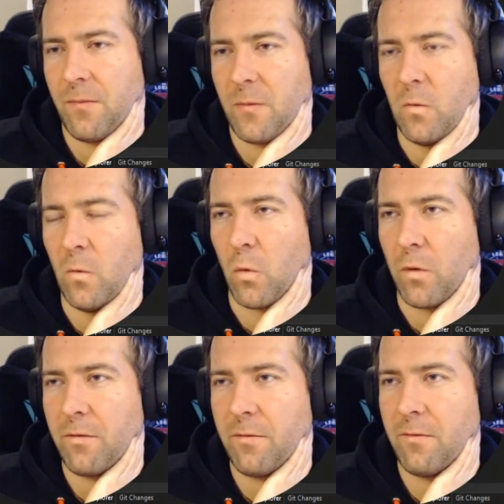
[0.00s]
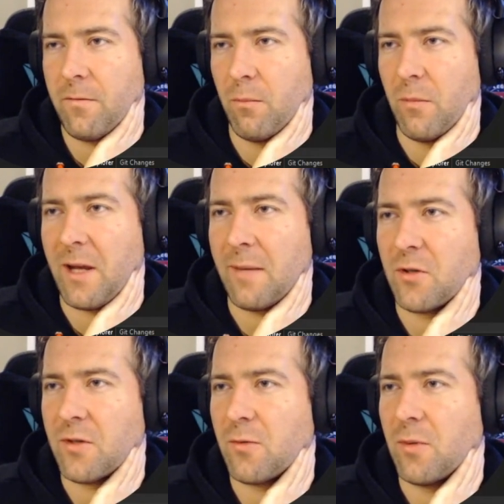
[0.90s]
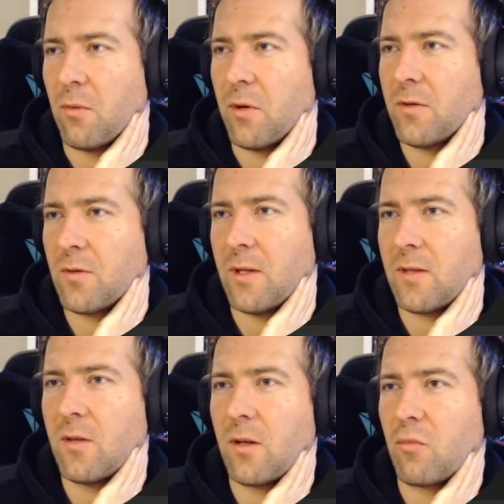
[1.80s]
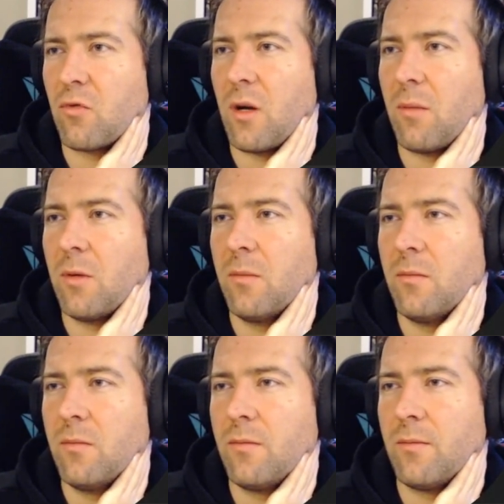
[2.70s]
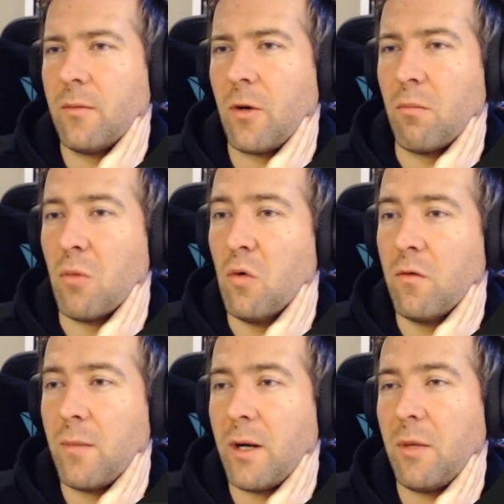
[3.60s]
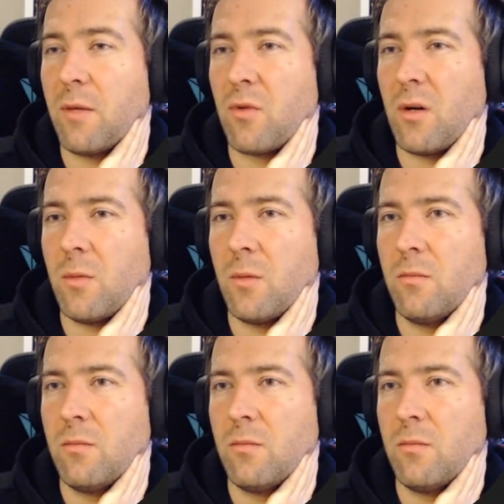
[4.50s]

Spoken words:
north neighbors we want, so that's not a problem. Our move might be a problem.